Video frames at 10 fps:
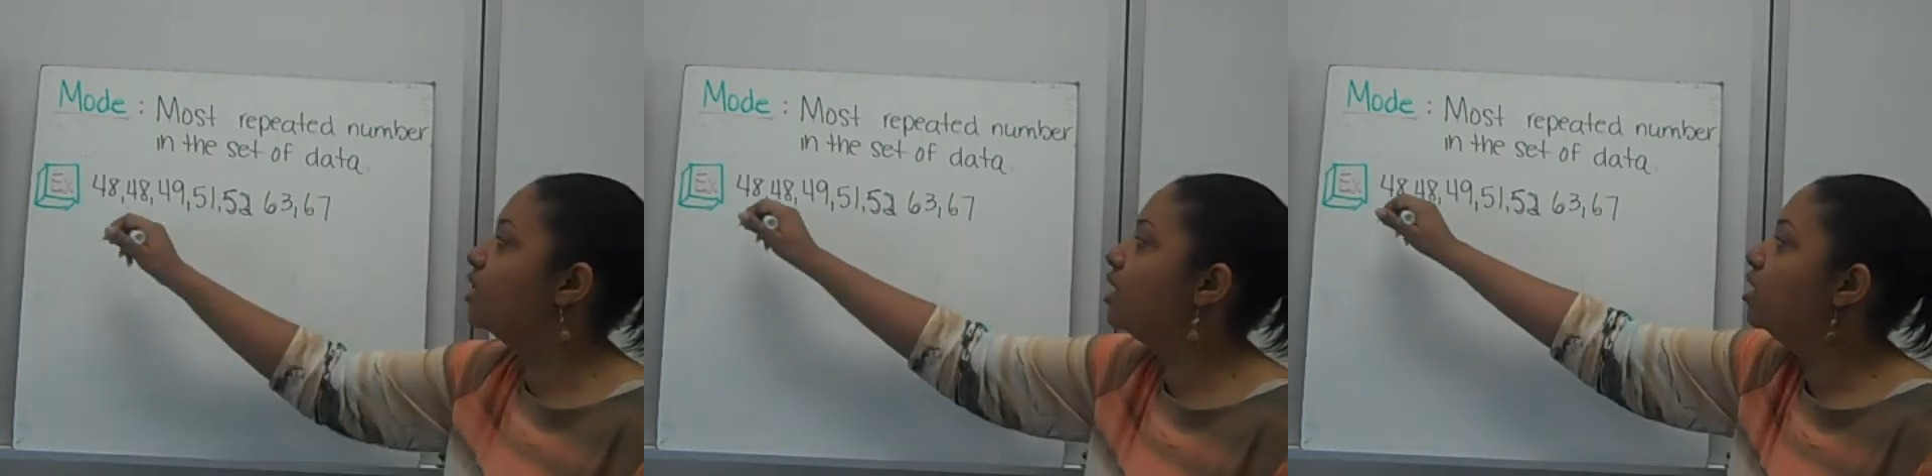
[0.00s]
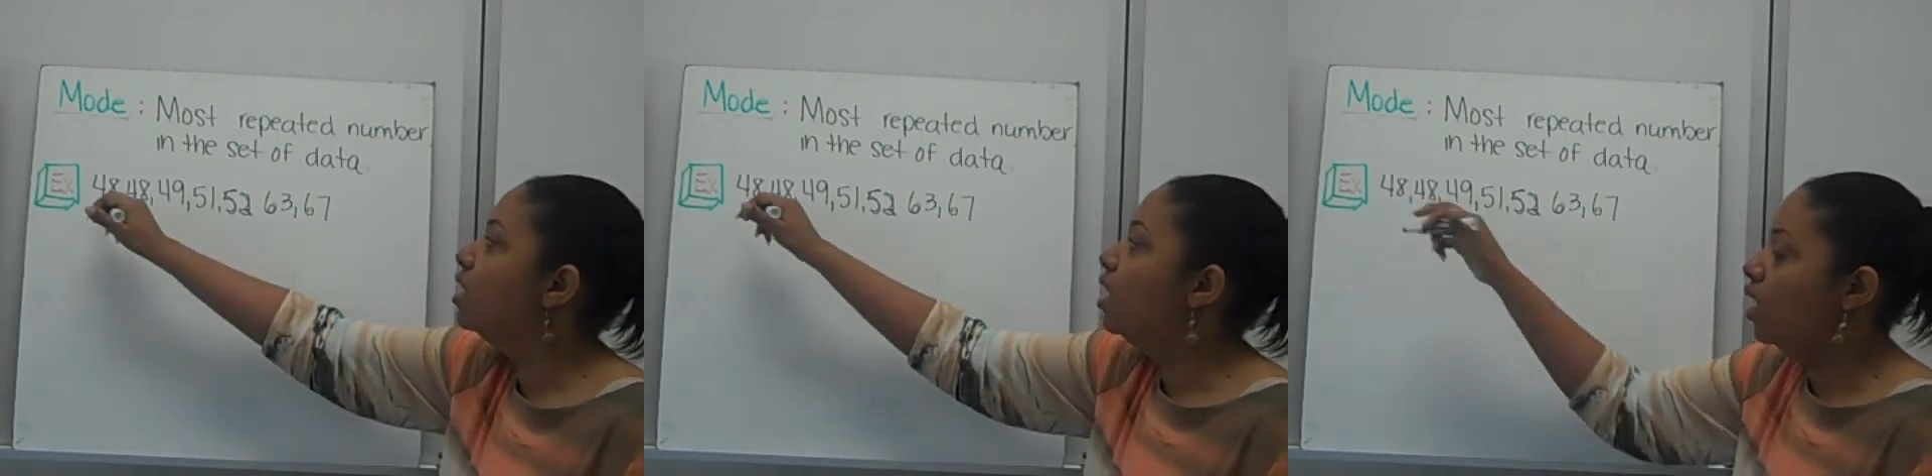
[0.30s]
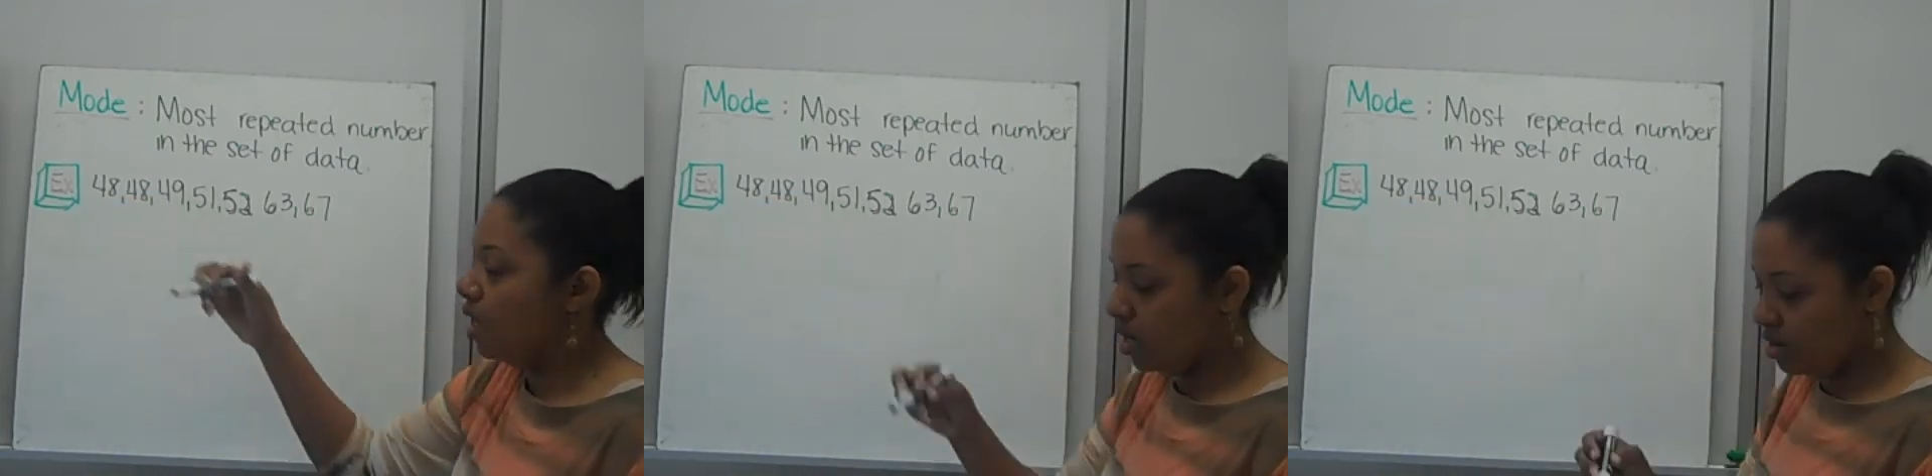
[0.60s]
that
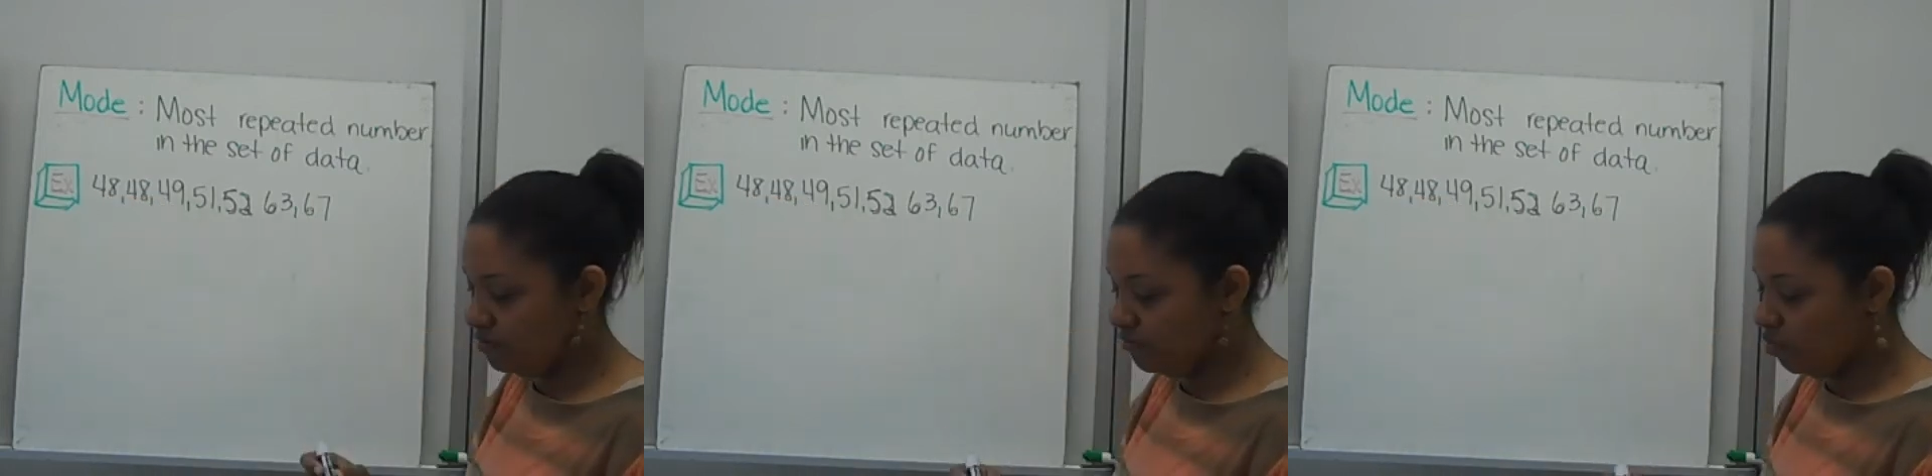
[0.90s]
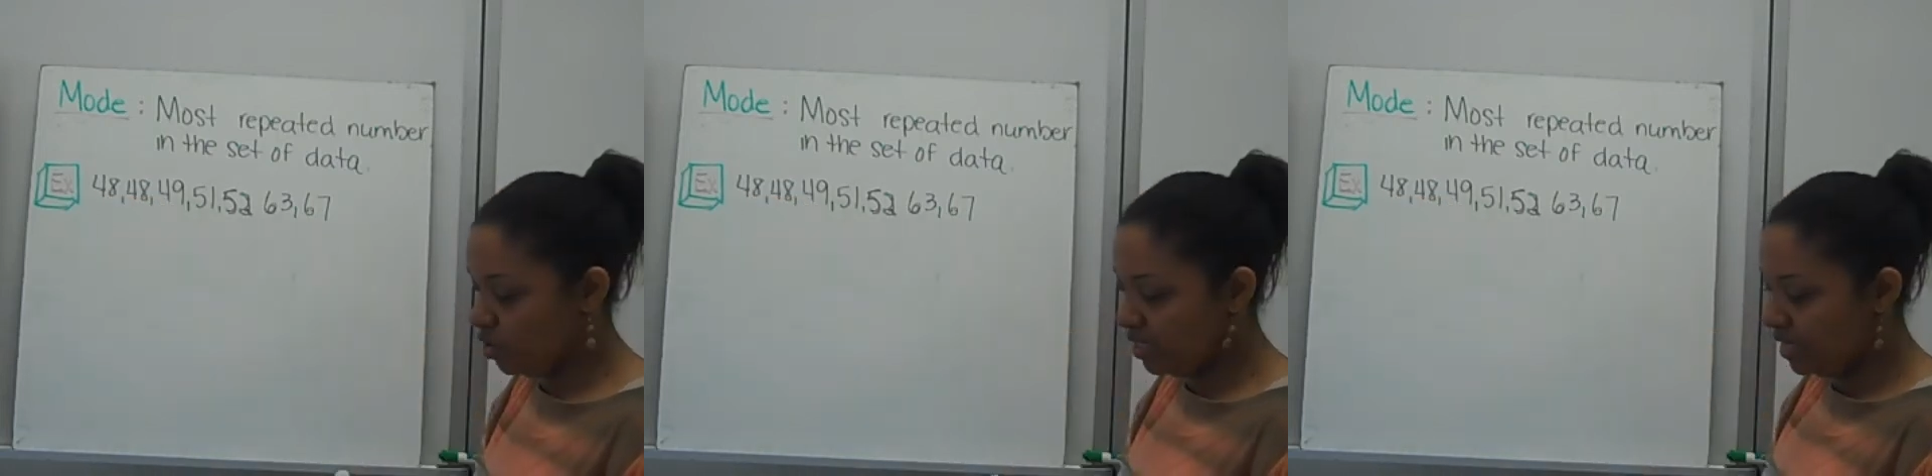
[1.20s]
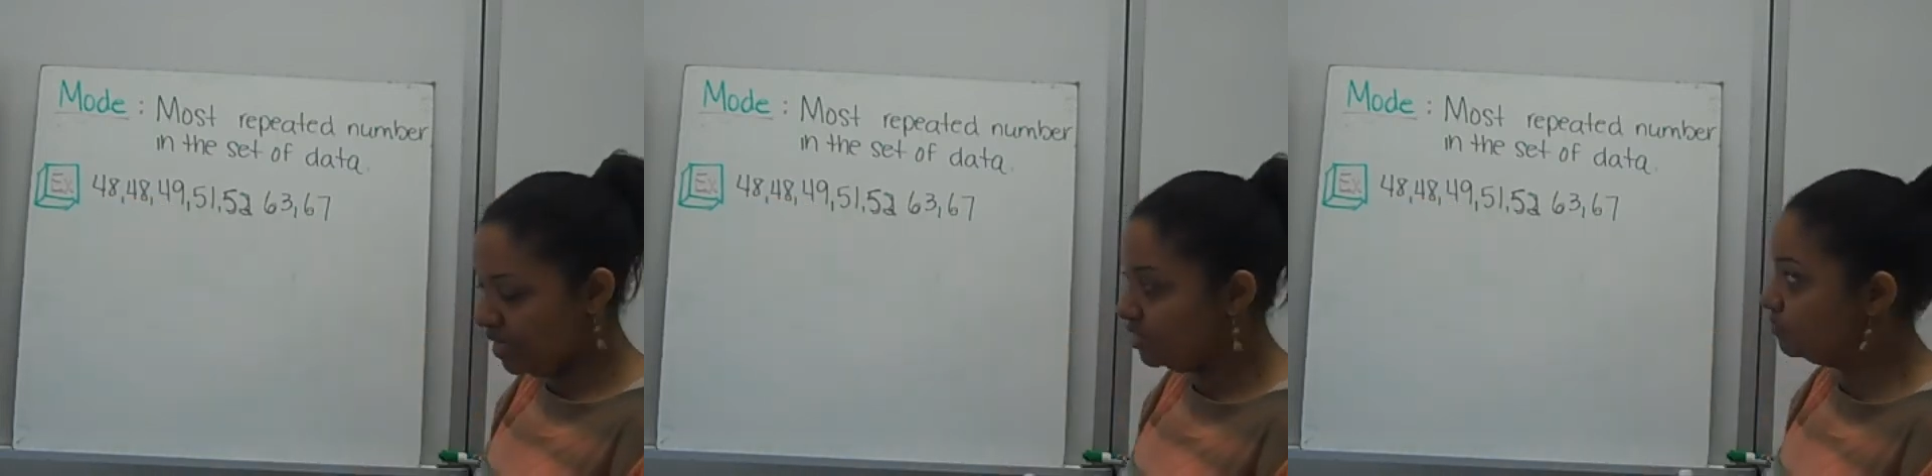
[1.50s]

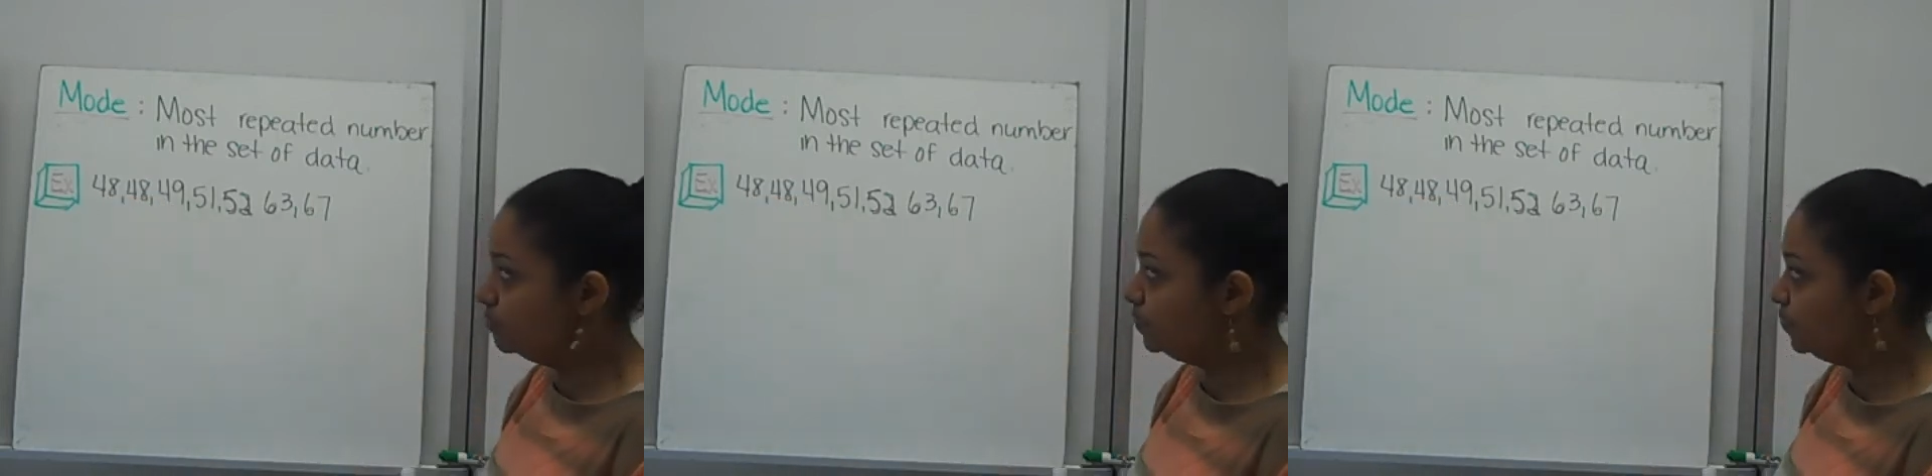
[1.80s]
48